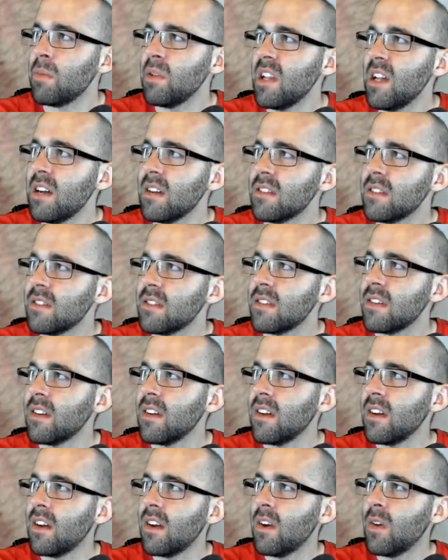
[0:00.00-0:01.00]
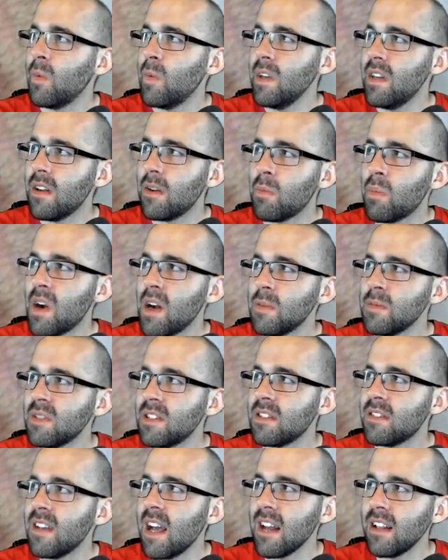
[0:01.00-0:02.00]
plus, we did problems
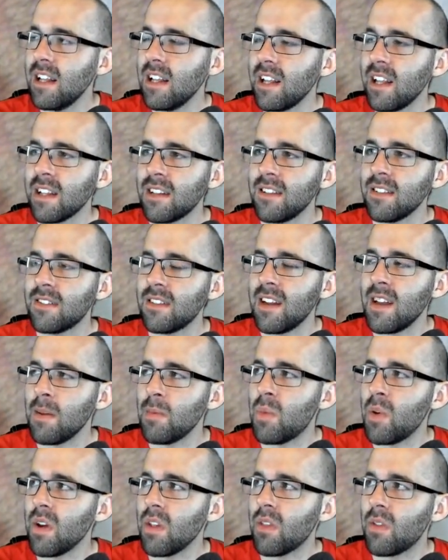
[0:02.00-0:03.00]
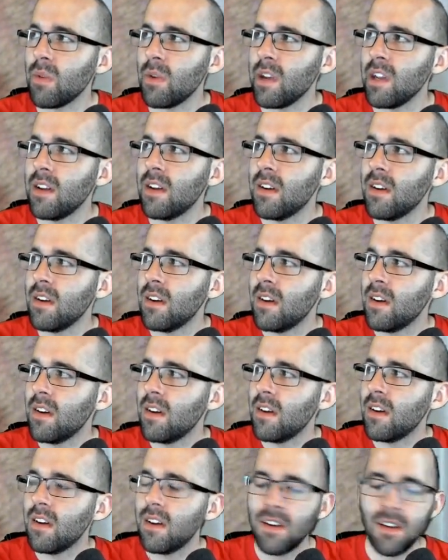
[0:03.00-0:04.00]
exactly like this in 8.3.
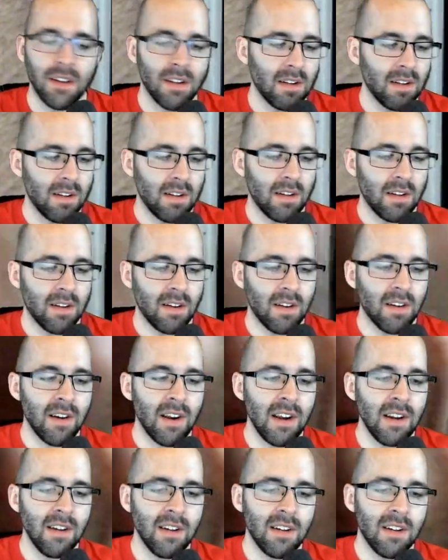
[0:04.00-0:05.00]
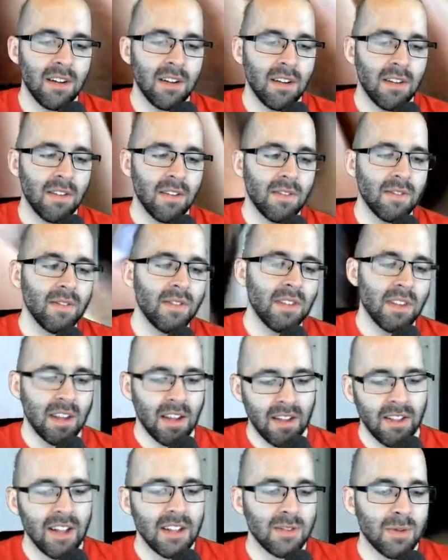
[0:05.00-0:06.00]
All right?
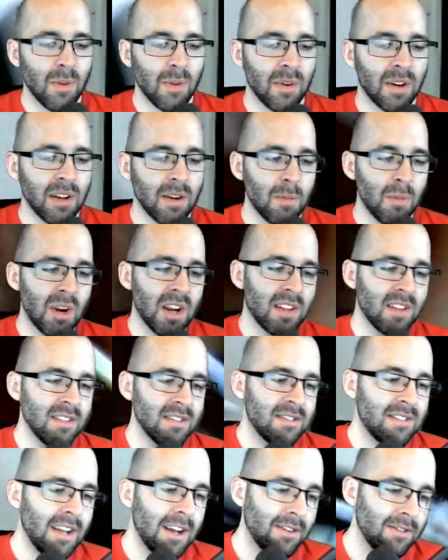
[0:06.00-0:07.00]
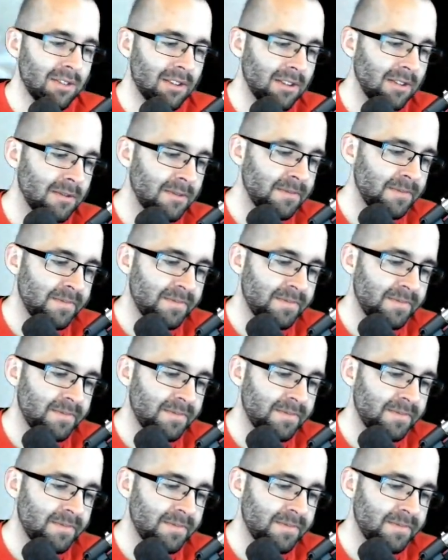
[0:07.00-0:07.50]
And that's what we're going to break this down to.